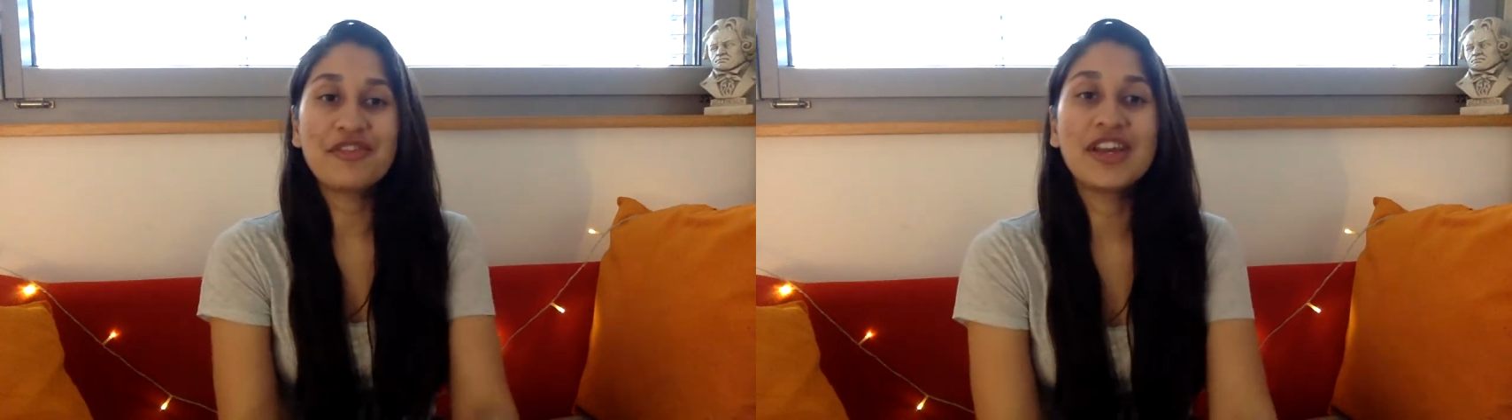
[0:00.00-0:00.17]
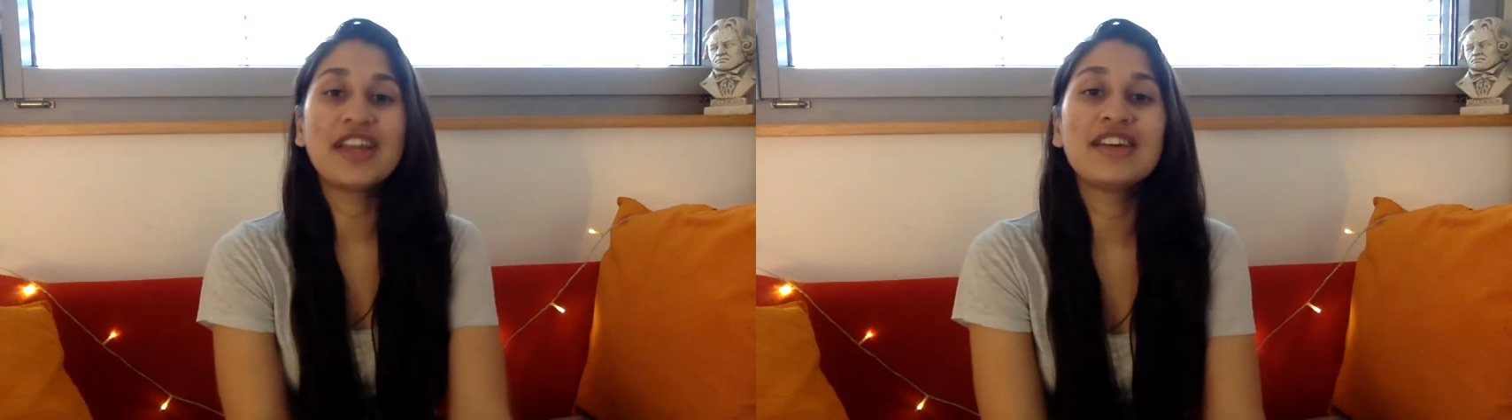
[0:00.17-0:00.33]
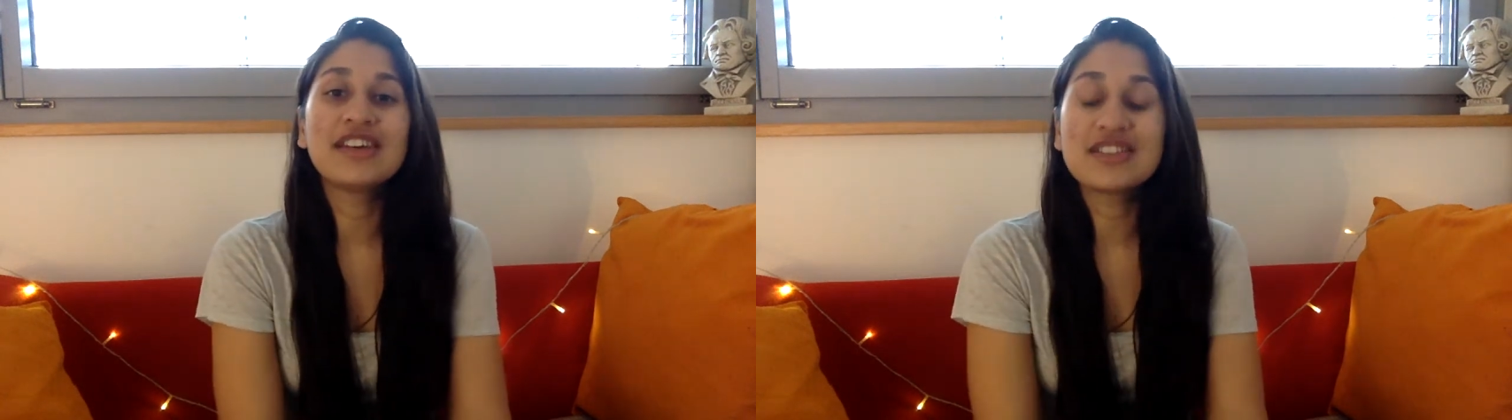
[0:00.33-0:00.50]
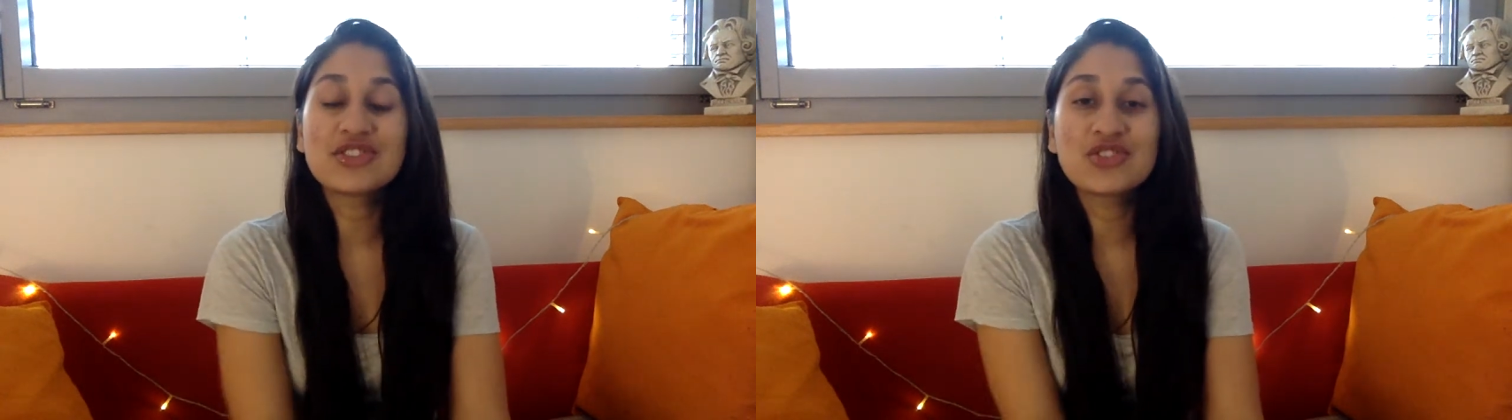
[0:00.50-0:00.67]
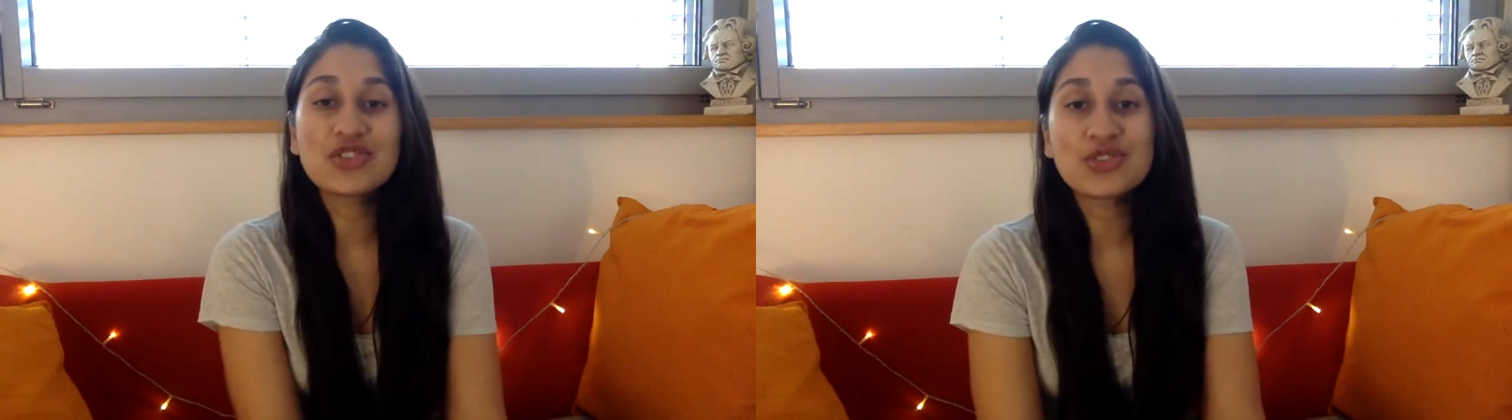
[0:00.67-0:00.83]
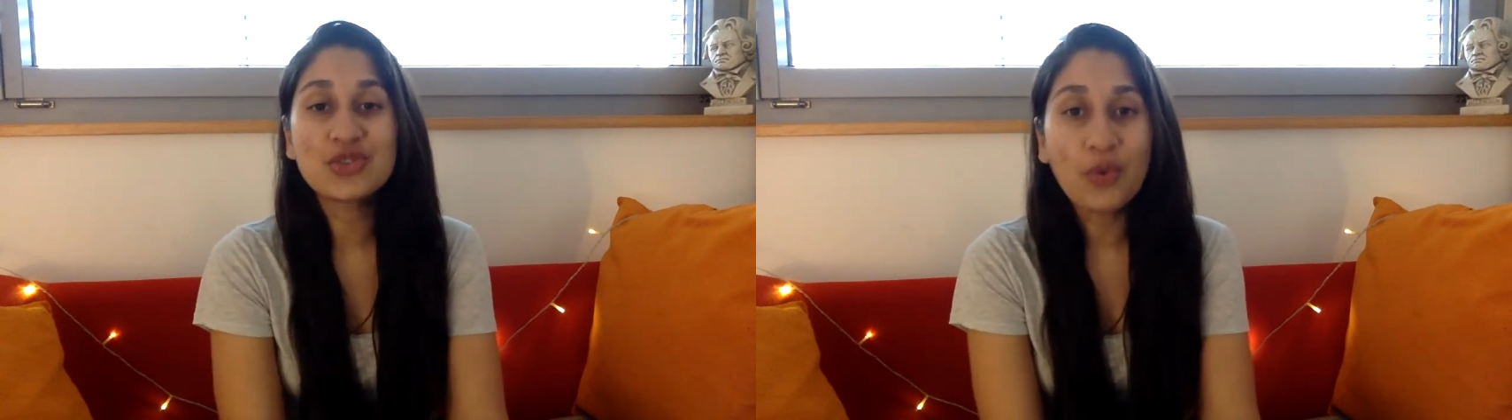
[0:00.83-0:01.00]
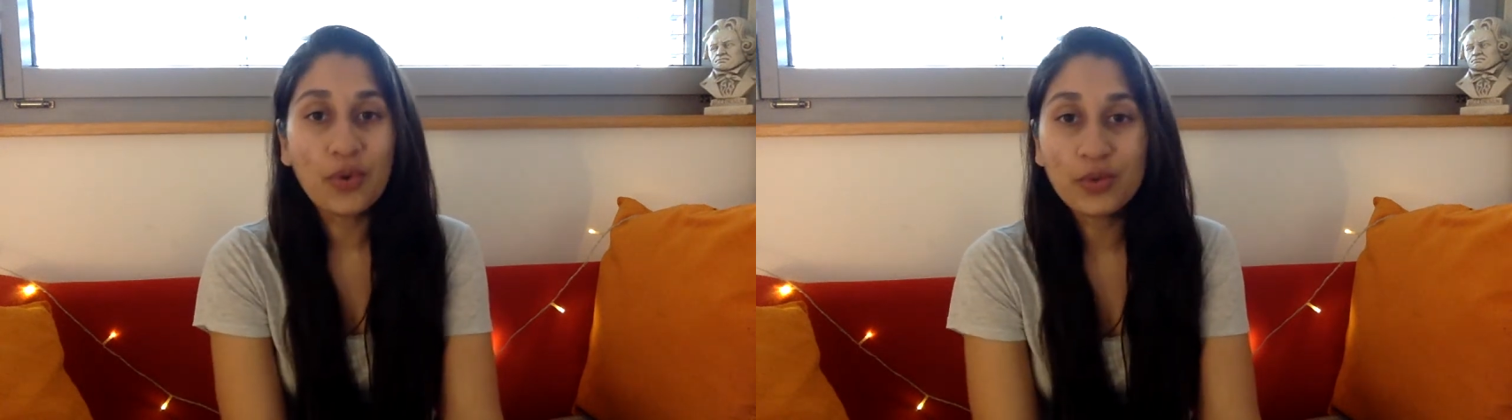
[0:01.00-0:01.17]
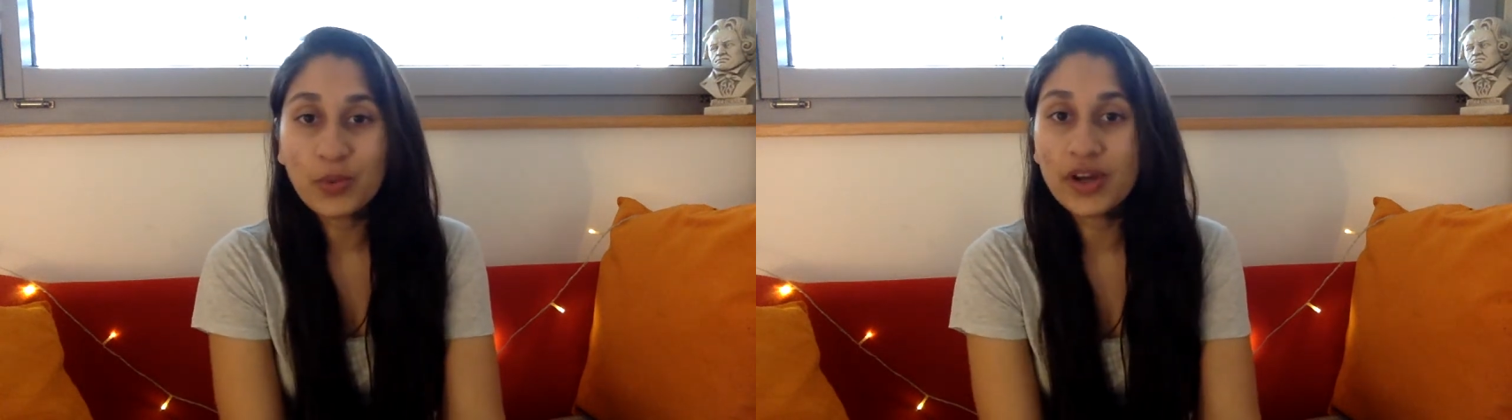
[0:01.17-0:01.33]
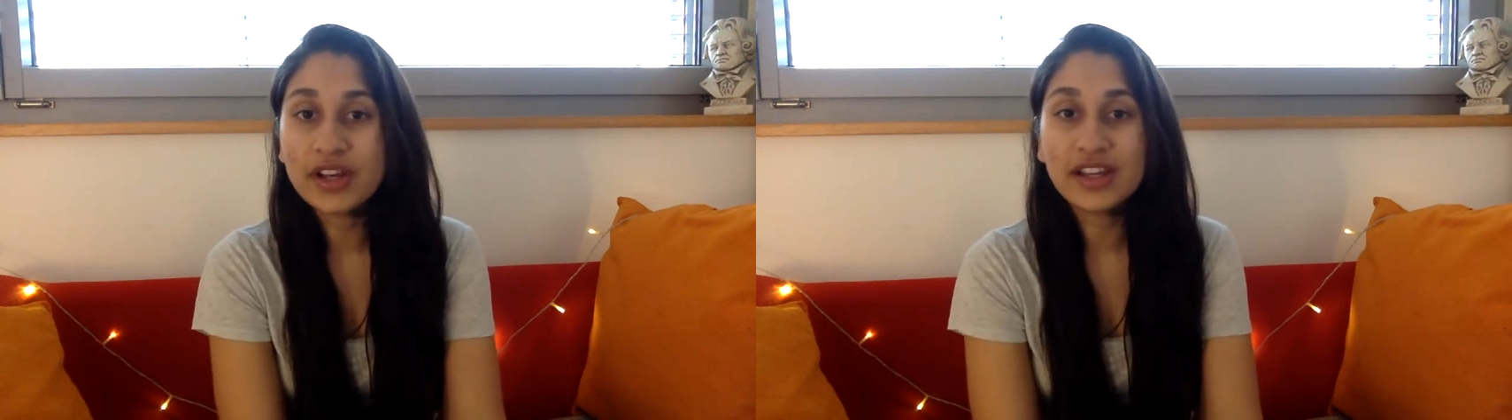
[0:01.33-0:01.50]
failures, just
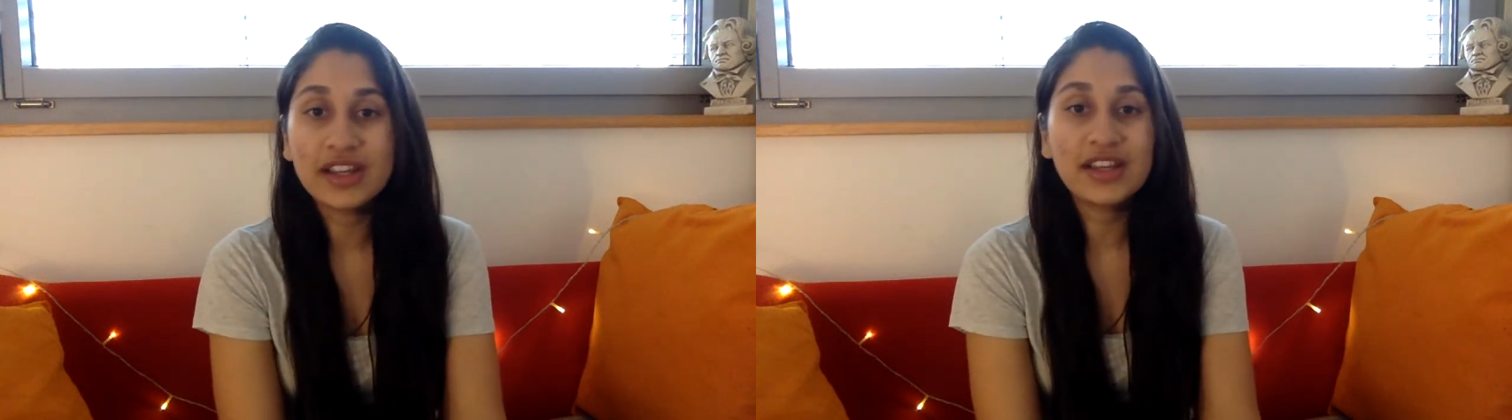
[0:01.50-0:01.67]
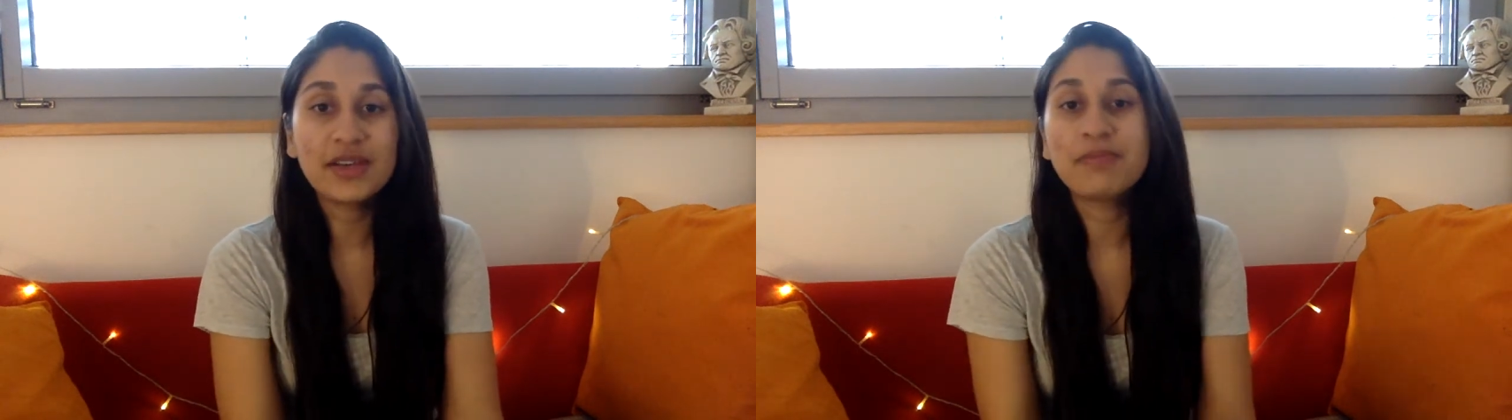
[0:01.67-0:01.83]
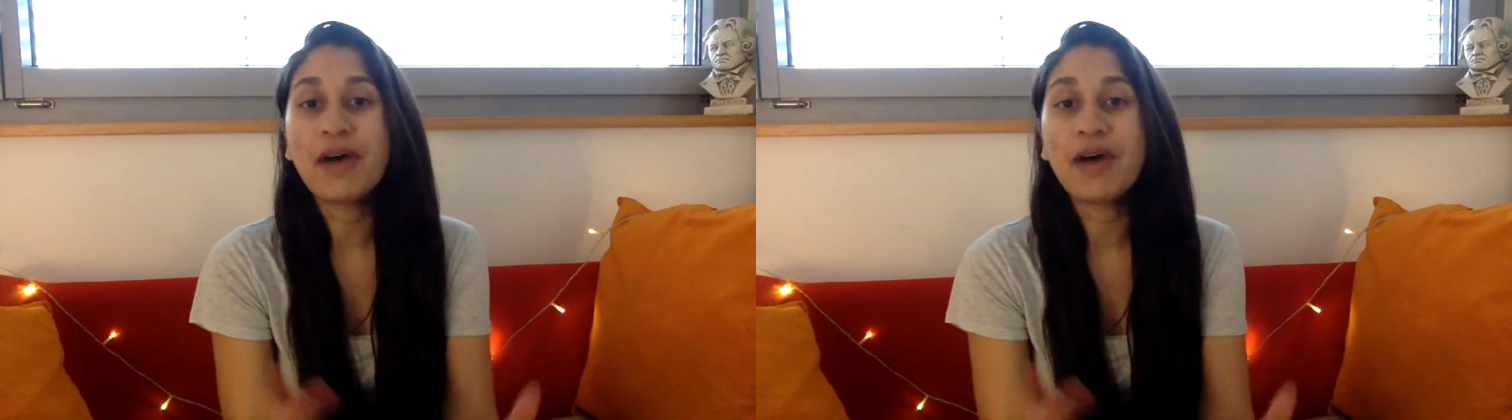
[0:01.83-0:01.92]
don't worry,